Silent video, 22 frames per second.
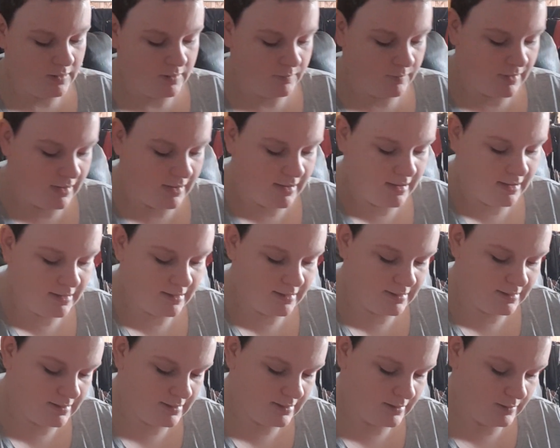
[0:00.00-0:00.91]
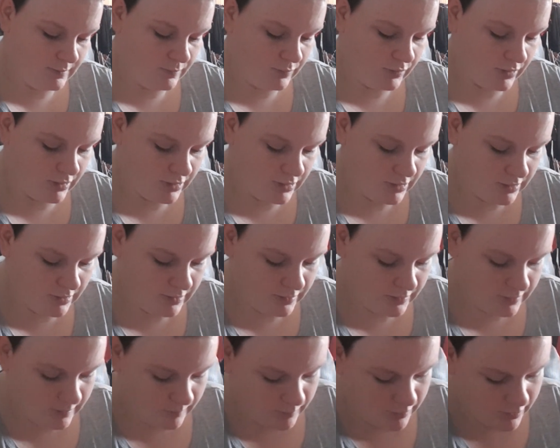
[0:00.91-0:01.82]
My next
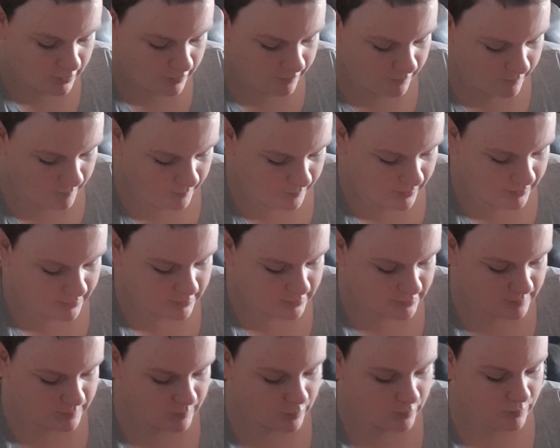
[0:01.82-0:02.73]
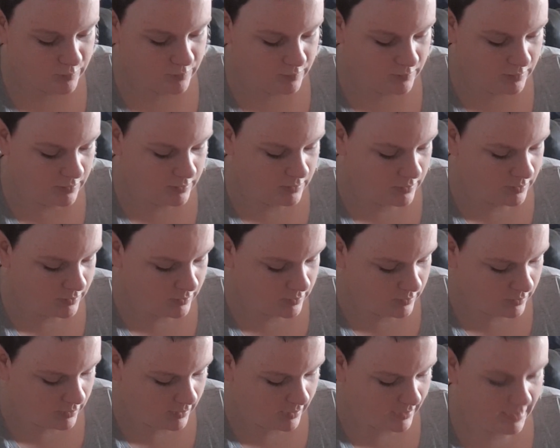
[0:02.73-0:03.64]
brushes, I'm going to go from big to small.
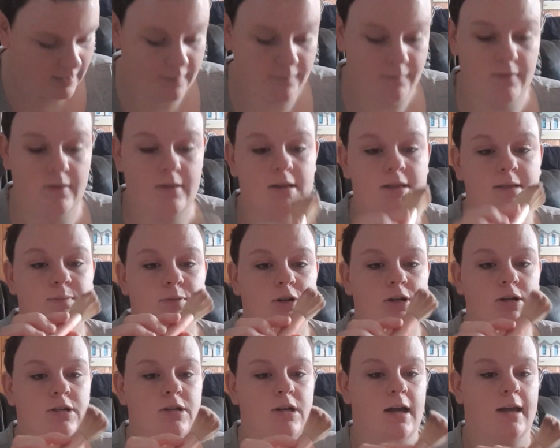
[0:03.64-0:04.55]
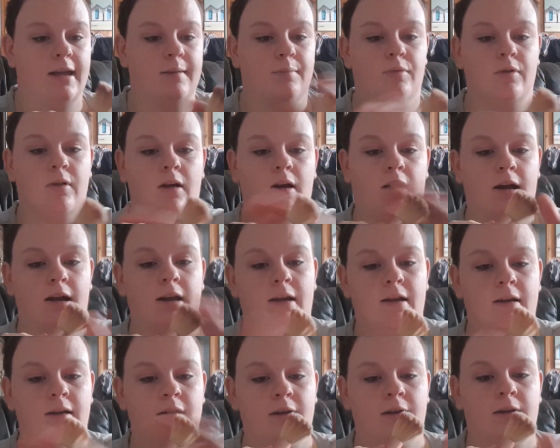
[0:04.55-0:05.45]
I have this brush, I apply,
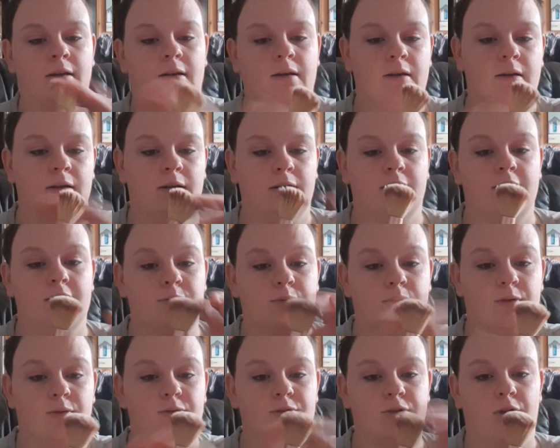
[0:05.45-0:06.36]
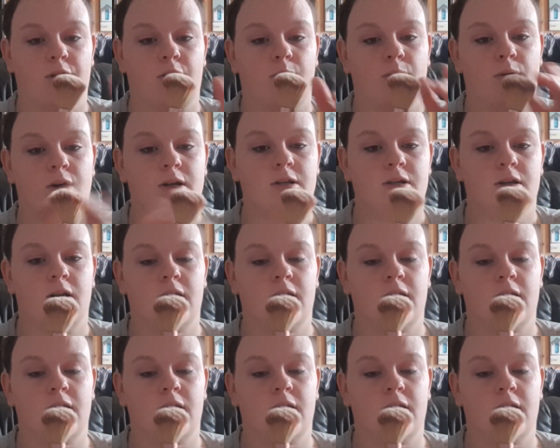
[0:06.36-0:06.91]
this one also got washed.